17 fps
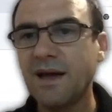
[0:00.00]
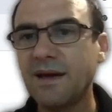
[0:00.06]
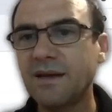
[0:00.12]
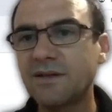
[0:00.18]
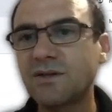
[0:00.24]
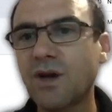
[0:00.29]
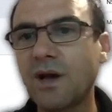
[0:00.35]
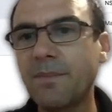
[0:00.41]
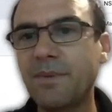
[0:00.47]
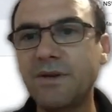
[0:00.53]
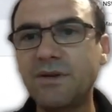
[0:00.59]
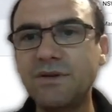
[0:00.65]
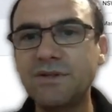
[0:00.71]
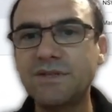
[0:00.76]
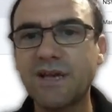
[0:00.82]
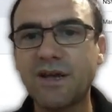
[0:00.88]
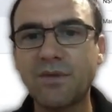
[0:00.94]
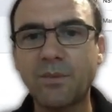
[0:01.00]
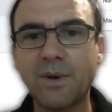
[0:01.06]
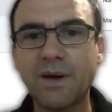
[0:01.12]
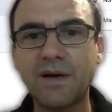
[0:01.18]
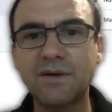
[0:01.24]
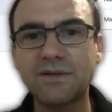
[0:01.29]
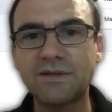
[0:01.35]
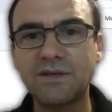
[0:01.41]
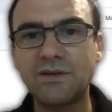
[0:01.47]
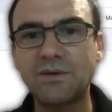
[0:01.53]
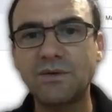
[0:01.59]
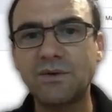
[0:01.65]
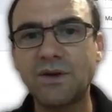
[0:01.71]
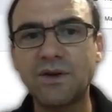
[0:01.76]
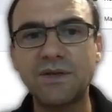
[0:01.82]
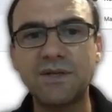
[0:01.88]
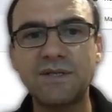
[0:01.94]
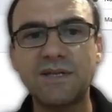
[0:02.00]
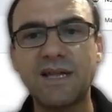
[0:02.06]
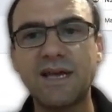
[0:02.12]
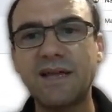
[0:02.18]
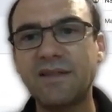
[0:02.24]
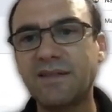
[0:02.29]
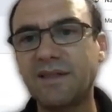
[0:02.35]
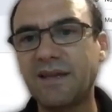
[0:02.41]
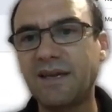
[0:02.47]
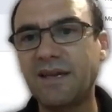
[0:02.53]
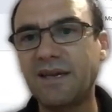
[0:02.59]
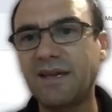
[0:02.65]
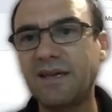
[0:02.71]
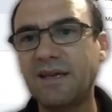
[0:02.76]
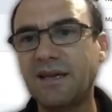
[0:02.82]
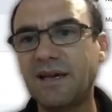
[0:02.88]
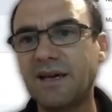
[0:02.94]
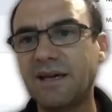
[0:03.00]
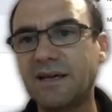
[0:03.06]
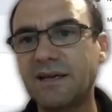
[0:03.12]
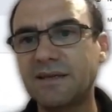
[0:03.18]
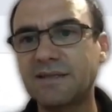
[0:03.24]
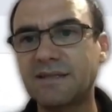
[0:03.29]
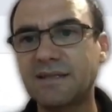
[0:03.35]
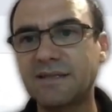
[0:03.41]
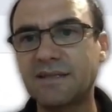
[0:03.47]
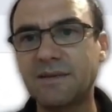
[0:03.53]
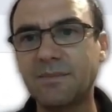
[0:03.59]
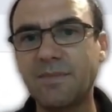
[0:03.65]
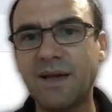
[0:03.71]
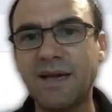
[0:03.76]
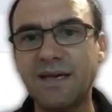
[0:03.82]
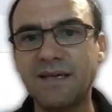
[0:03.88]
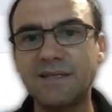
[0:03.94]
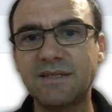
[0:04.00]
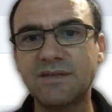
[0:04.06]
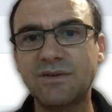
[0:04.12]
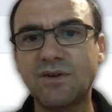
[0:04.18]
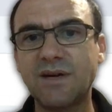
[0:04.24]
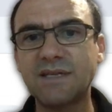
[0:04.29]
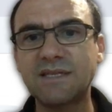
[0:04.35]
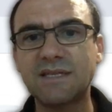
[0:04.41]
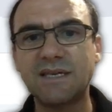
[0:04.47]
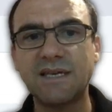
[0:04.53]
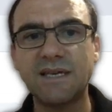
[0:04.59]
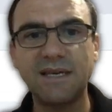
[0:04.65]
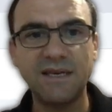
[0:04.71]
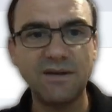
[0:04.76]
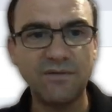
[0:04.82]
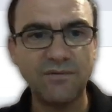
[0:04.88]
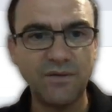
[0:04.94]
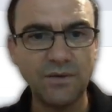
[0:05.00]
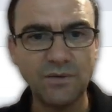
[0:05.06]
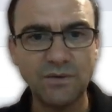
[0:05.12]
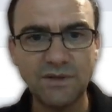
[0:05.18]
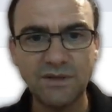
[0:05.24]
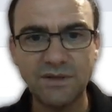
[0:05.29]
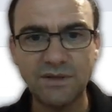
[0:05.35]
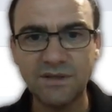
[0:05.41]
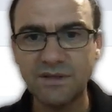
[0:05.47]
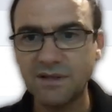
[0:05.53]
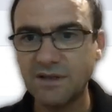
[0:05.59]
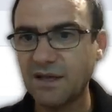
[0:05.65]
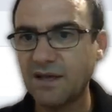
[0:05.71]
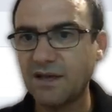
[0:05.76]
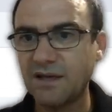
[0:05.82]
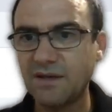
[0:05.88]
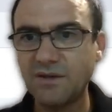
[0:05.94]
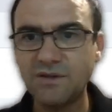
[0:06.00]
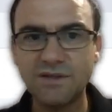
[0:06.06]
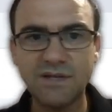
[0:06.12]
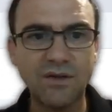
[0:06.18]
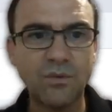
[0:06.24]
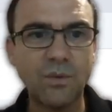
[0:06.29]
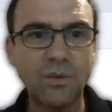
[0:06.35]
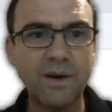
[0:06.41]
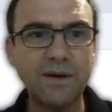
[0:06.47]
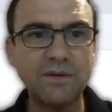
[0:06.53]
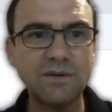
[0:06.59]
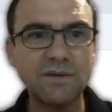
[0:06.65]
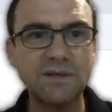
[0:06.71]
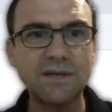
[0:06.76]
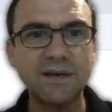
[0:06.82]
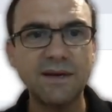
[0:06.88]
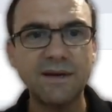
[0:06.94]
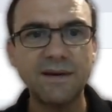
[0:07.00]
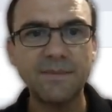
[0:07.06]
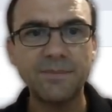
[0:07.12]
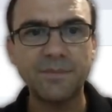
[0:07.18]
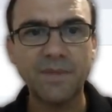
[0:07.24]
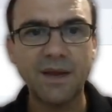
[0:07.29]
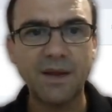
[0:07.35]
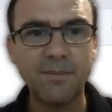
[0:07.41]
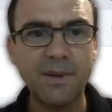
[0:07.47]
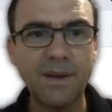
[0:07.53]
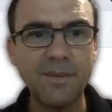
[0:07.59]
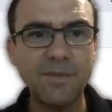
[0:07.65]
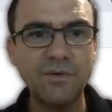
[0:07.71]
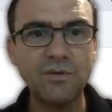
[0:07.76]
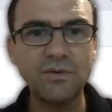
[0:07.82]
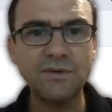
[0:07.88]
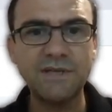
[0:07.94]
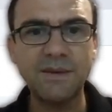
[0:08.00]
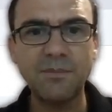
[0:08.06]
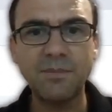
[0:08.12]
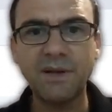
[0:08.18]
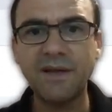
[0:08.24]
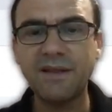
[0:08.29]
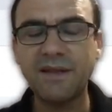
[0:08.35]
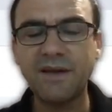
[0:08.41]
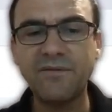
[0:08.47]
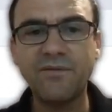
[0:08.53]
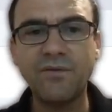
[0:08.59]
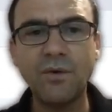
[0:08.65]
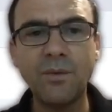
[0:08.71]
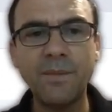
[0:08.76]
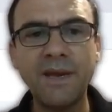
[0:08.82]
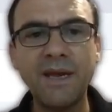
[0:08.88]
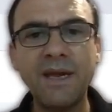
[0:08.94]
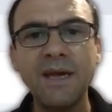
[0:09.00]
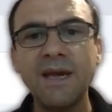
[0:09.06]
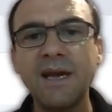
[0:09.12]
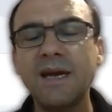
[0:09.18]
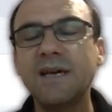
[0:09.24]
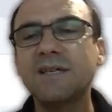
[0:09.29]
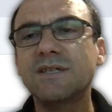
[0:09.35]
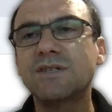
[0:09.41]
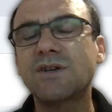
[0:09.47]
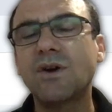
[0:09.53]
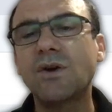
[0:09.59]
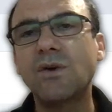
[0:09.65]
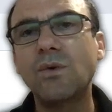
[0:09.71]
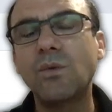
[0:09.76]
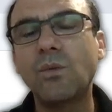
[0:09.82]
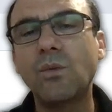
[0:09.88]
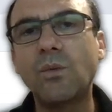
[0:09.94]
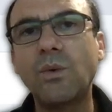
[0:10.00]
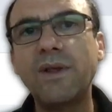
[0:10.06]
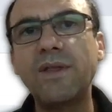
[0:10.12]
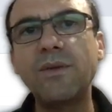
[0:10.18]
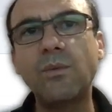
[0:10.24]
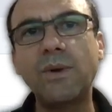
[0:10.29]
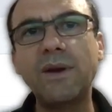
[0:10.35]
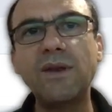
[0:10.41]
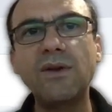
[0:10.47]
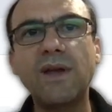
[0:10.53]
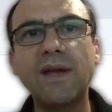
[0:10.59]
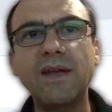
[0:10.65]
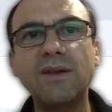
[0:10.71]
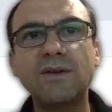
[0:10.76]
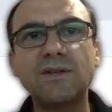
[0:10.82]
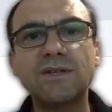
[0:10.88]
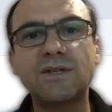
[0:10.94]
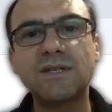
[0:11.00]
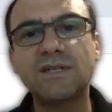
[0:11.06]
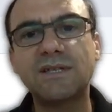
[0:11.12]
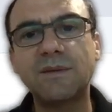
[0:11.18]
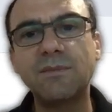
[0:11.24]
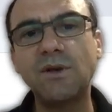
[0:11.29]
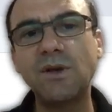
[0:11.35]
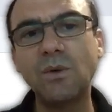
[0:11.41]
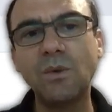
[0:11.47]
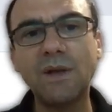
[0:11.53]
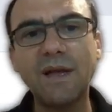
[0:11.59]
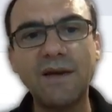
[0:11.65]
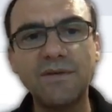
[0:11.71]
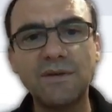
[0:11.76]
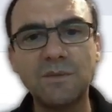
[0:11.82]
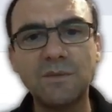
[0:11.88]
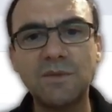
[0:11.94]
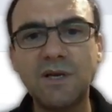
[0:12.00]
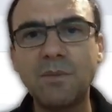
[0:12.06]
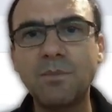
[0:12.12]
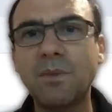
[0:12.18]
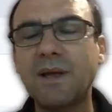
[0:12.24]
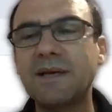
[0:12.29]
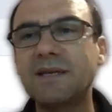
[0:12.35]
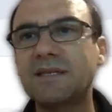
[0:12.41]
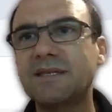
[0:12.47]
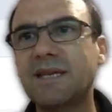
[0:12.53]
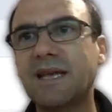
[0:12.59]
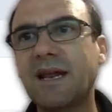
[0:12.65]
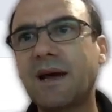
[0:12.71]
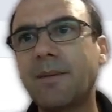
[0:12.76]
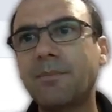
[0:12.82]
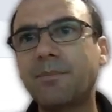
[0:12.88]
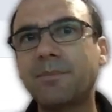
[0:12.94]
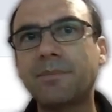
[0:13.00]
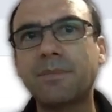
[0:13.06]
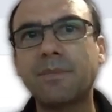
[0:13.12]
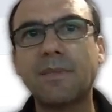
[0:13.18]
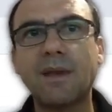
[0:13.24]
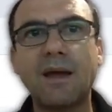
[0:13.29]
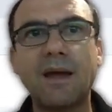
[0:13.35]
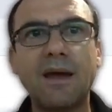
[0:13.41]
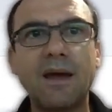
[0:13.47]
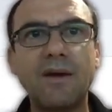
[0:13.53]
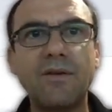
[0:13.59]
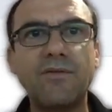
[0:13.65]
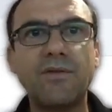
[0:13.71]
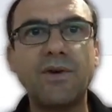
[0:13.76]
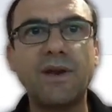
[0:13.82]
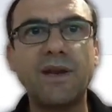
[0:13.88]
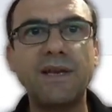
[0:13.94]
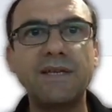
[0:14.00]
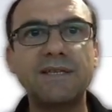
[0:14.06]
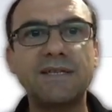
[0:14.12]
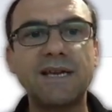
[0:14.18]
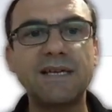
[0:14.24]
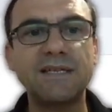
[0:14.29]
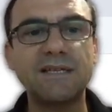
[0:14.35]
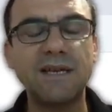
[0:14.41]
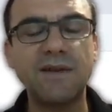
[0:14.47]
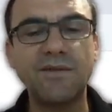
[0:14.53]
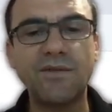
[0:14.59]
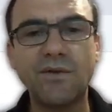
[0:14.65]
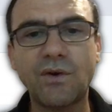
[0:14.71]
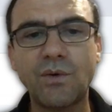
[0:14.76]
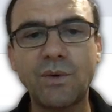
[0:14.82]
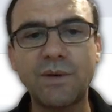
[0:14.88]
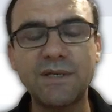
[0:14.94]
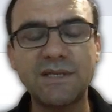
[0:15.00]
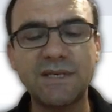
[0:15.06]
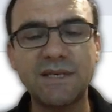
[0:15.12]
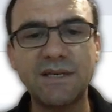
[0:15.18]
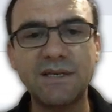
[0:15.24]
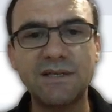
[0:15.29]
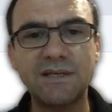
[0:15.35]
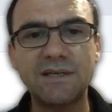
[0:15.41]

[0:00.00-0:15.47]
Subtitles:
type in New South Wales, and you'll notice that the system has nicely filtered the New South Wales payment rule template there for me. So when you get your system, you will have some templates set up for any states that you've requested